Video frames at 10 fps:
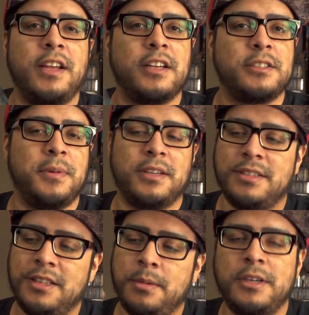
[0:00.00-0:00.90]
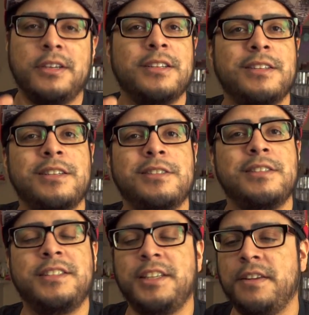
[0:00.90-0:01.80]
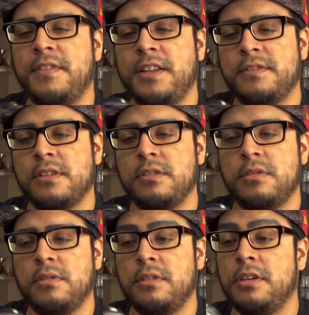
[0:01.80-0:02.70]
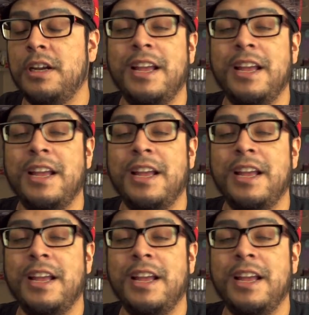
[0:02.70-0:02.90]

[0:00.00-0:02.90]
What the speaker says: Xbox Limited Edition Sea of Thieves controller.